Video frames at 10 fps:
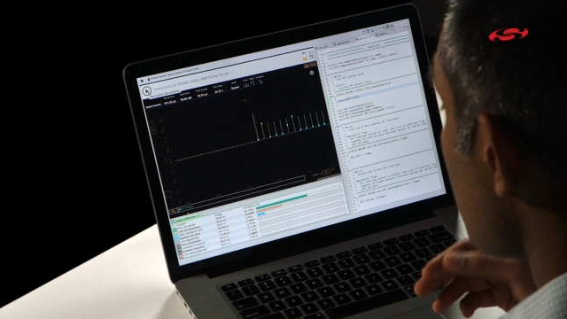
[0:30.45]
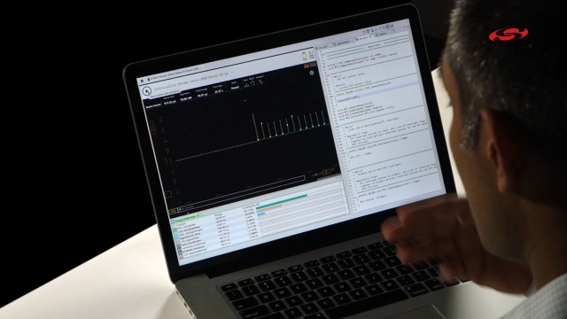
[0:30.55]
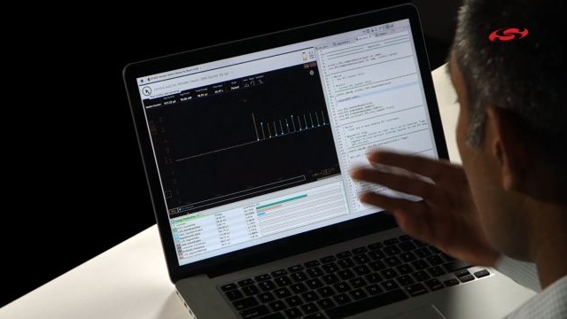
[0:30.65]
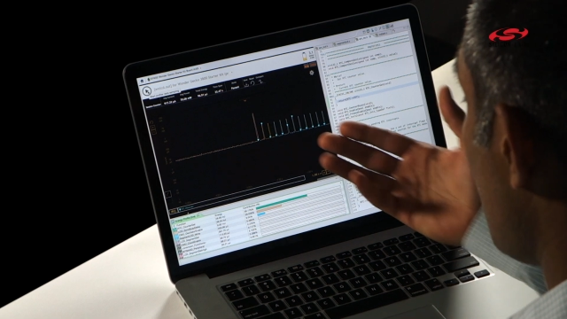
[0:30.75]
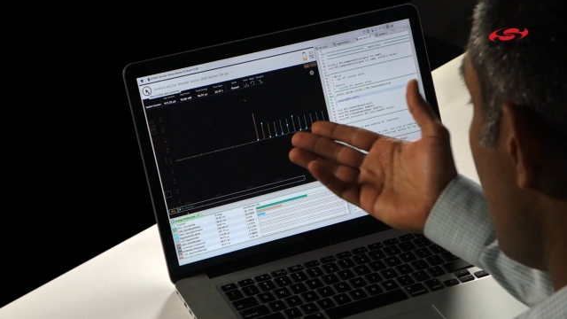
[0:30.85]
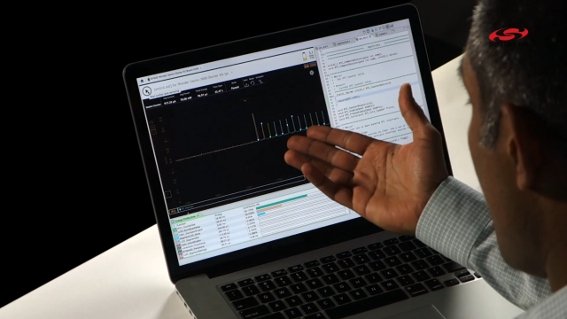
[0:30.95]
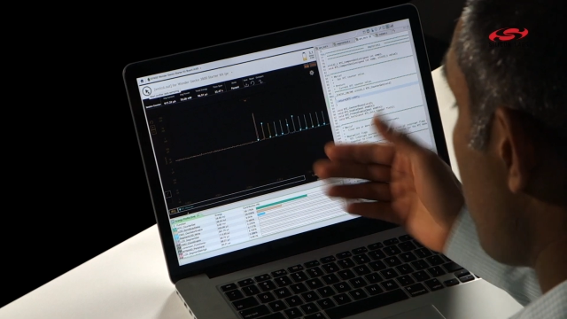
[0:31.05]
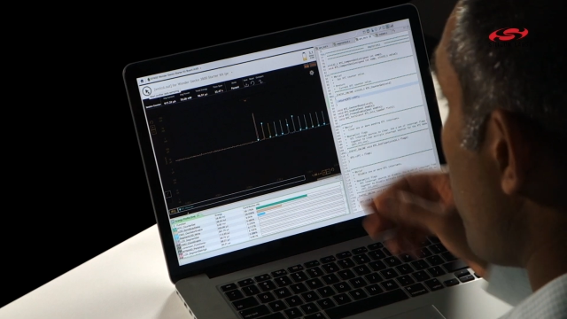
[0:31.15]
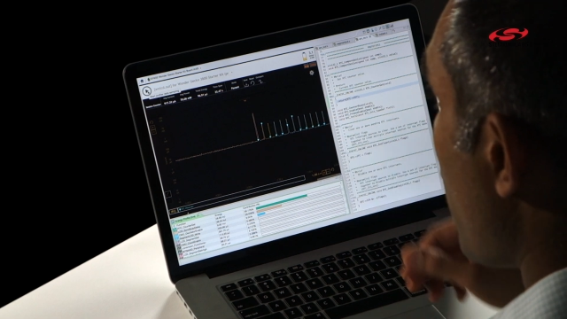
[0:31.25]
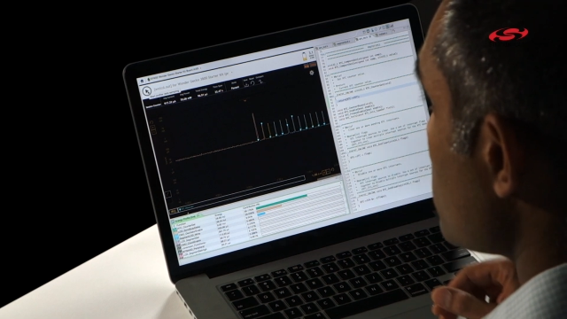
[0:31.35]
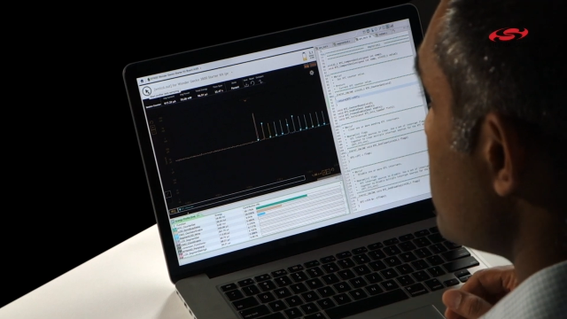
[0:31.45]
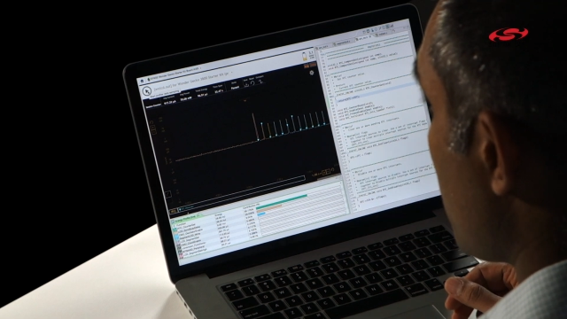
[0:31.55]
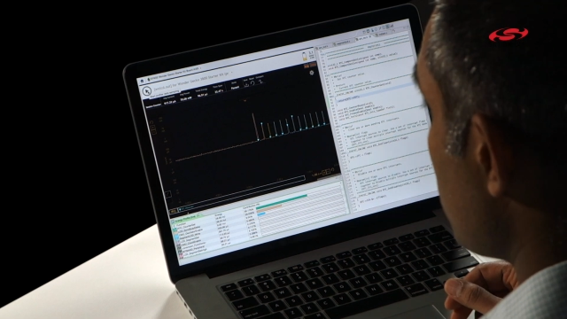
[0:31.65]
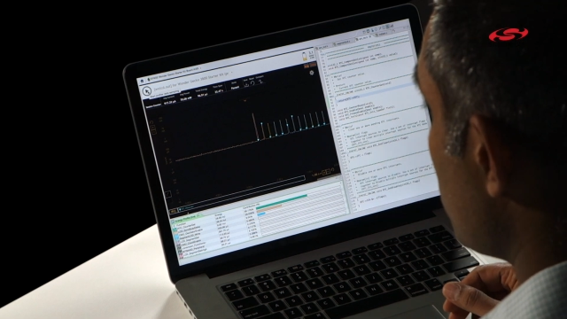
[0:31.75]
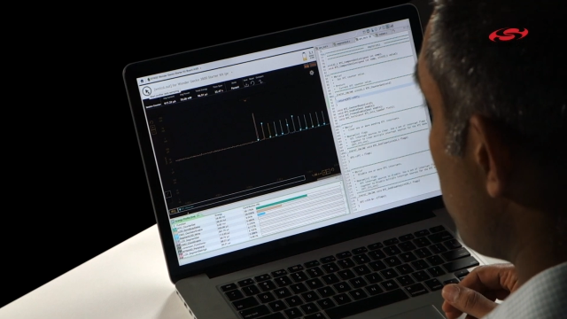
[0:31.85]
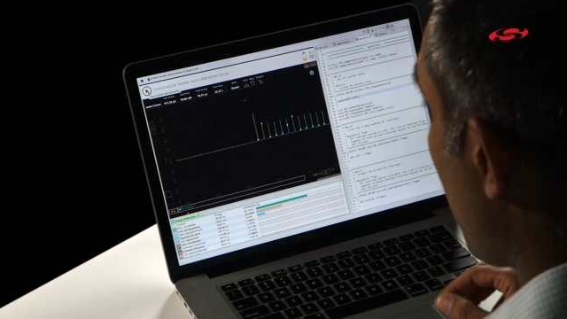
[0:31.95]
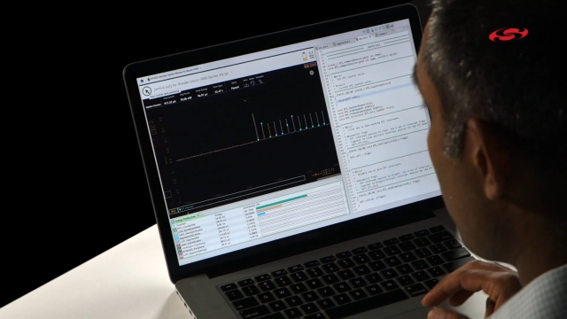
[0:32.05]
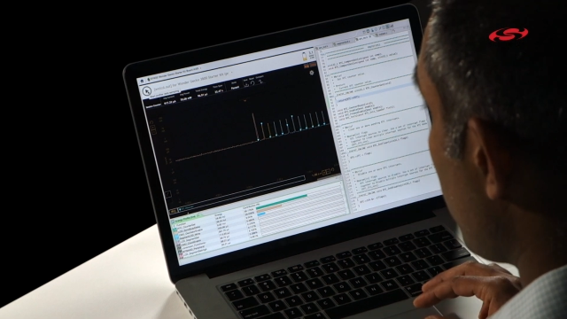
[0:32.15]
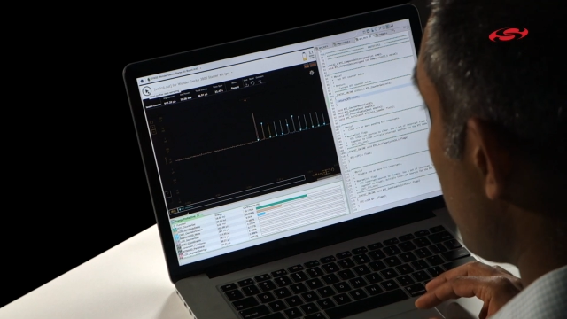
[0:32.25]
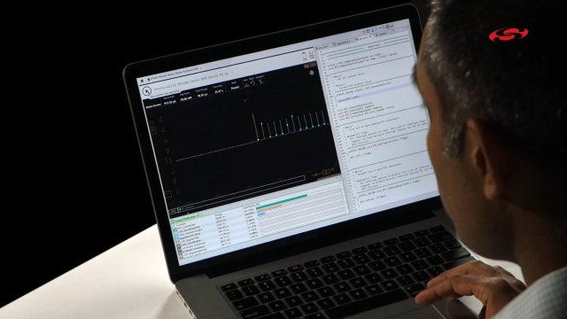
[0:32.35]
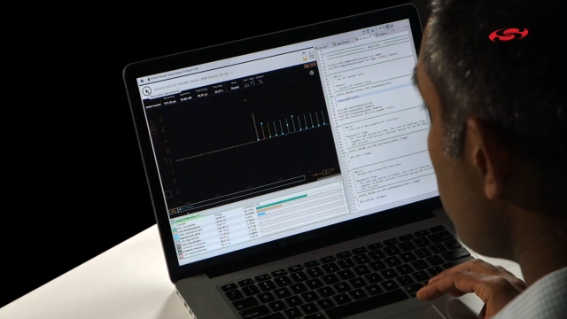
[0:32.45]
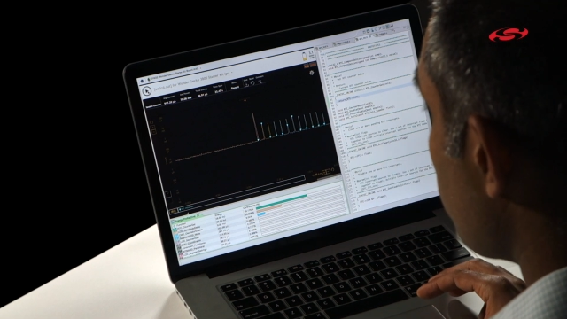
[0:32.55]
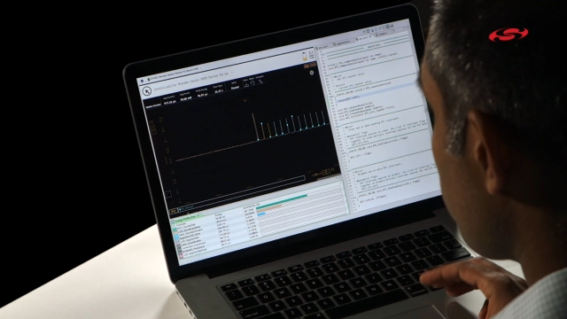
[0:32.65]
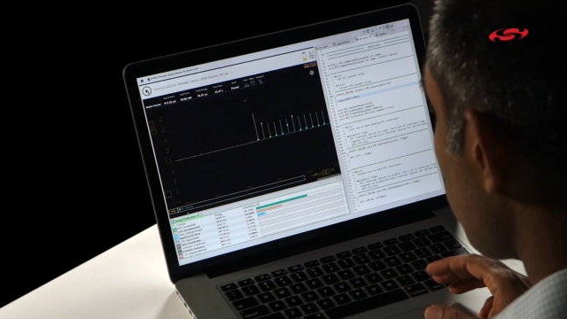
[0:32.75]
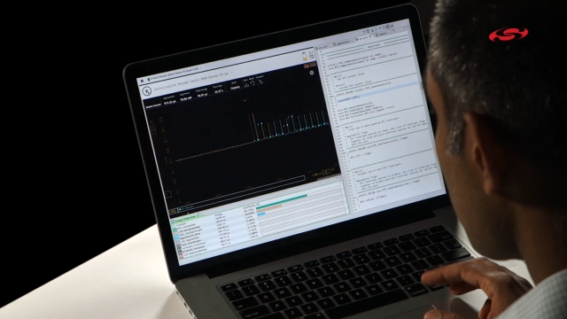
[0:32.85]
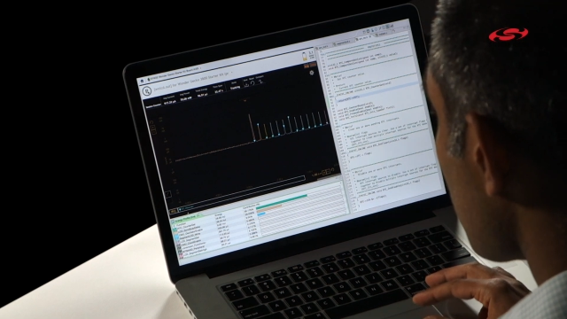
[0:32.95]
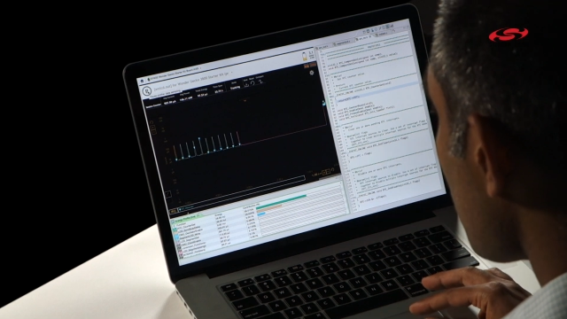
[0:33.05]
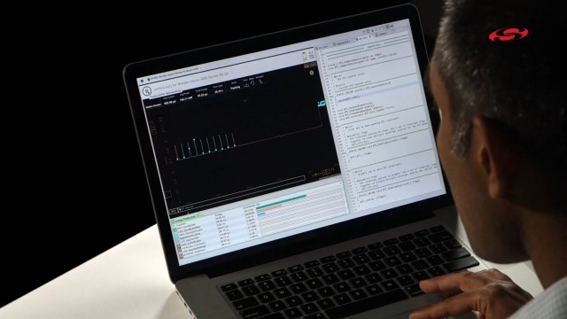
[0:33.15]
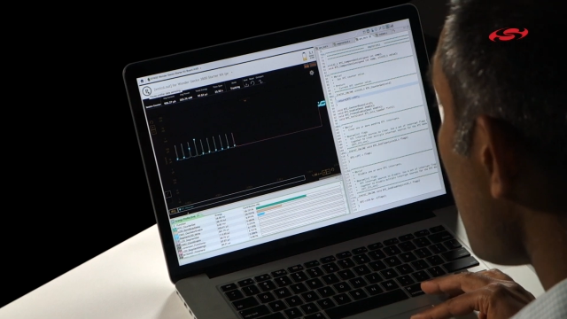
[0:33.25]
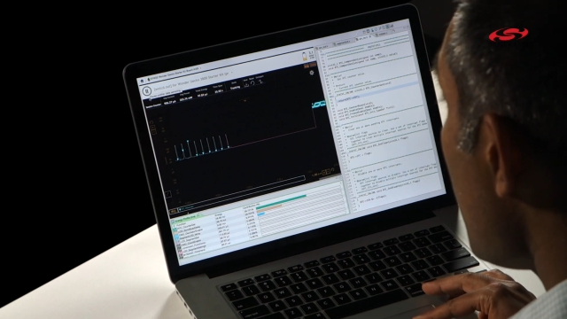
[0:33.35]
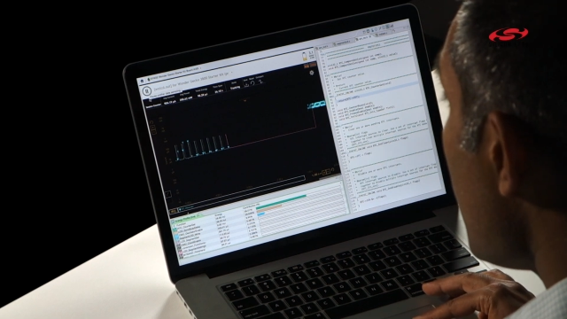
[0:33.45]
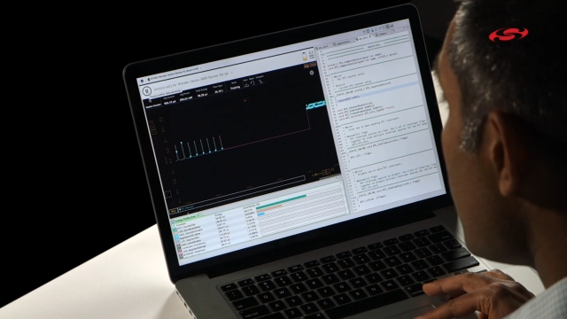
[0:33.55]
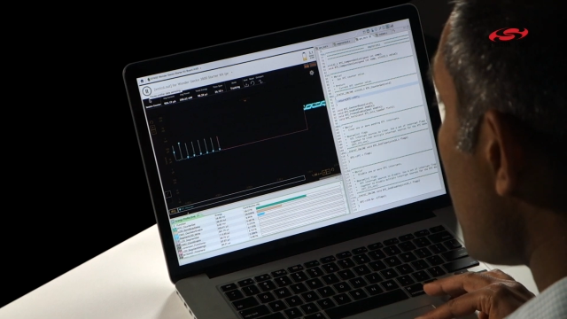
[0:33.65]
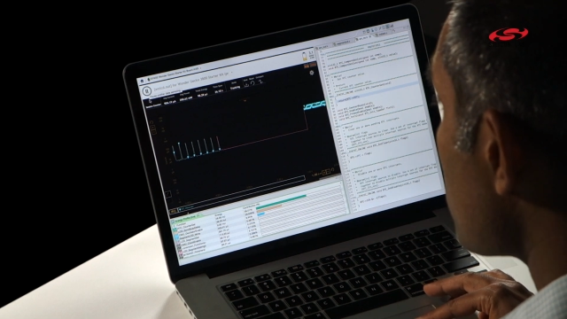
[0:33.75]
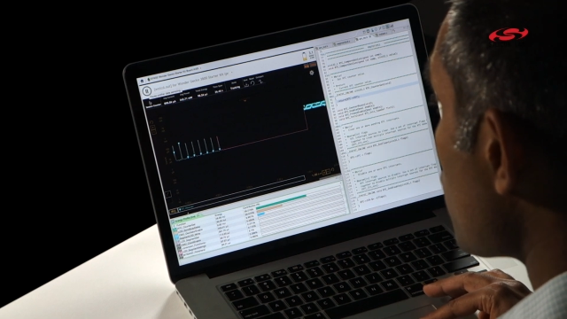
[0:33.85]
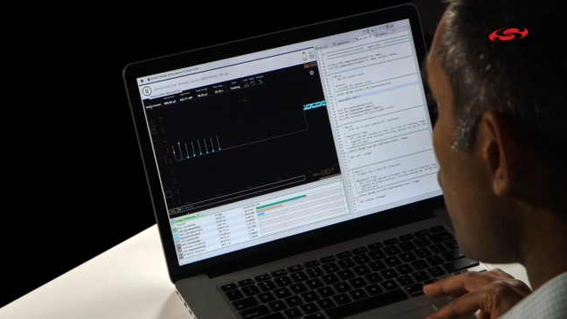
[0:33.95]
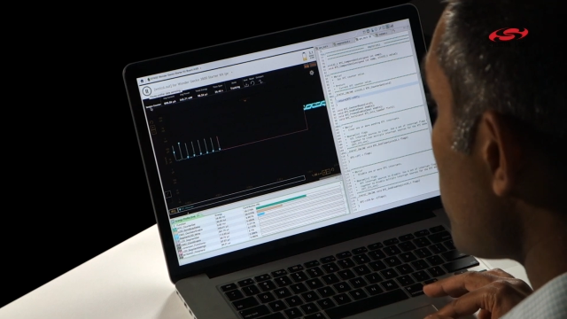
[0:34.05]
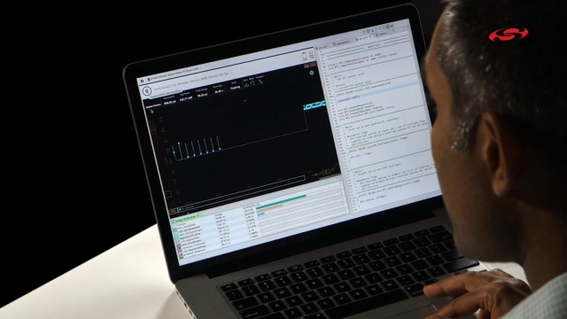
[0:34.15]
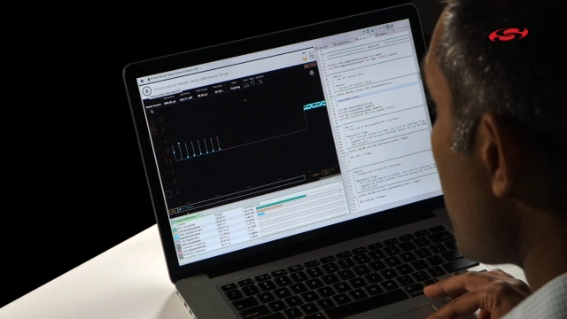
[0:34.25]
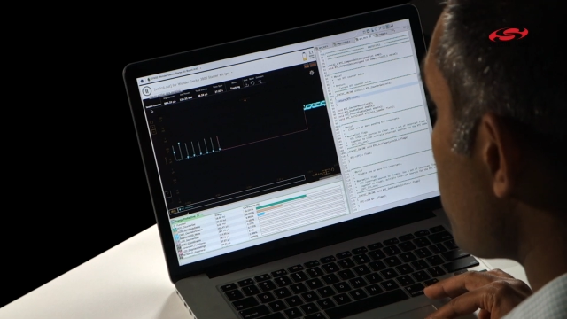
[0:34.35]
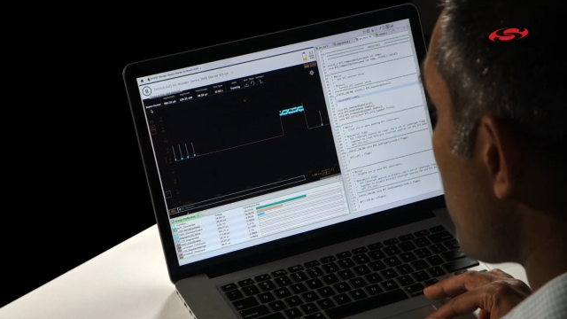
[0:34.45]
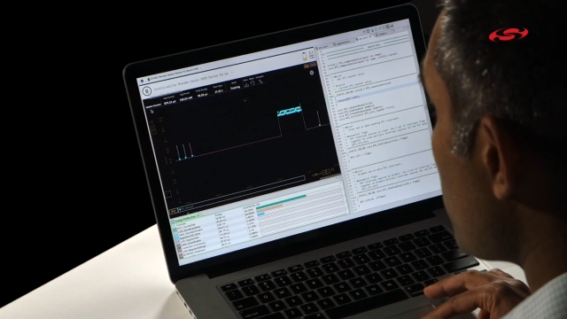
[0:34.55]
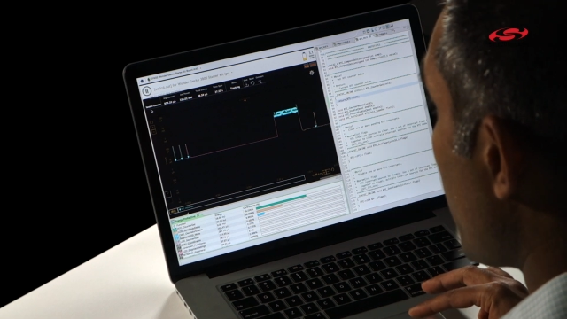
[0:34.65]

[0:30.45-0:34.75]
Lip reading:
[unreadable: no face in view]